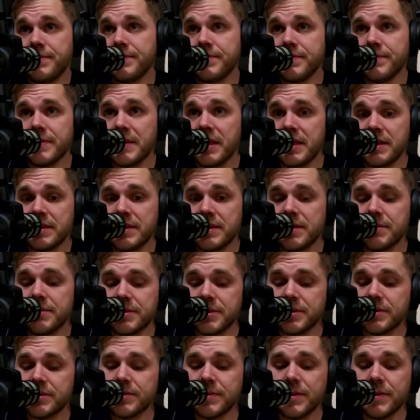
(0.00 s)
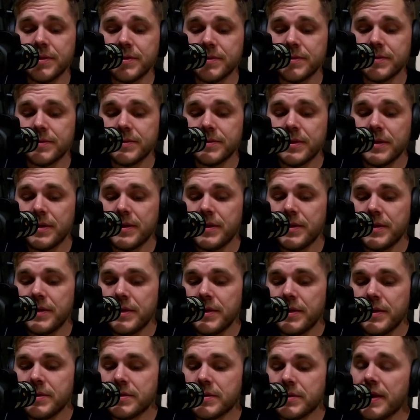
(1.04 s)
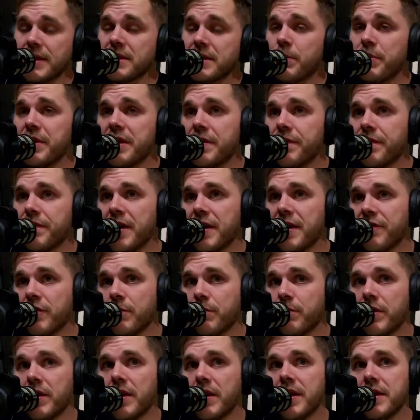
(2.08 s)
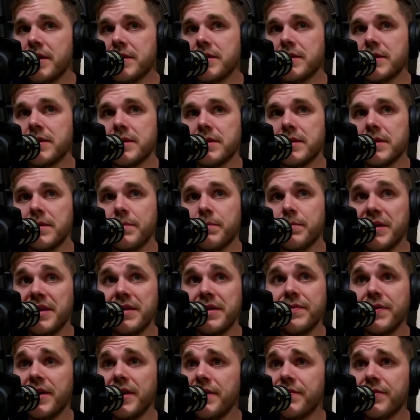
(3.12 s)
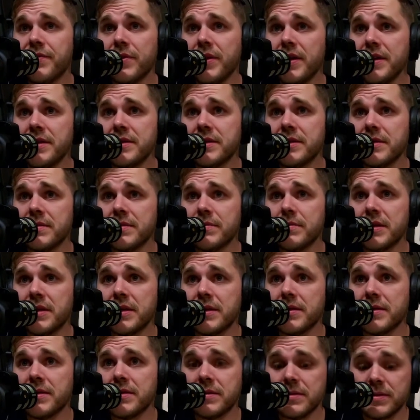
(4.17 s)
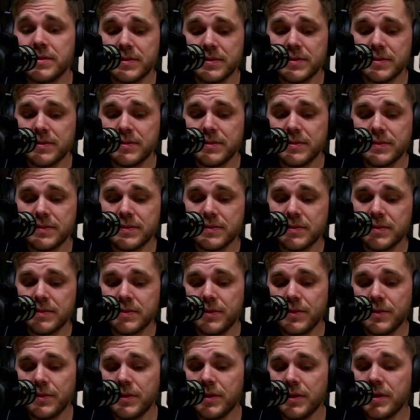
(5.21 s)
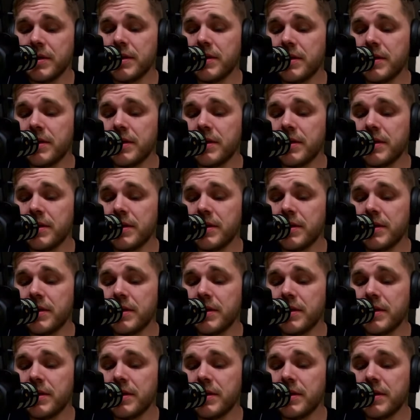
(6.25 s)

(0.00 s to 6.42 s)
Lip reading: he seems to struggle. So that's a big fight for Bryce. It's a big fight for Edson because you're looking at...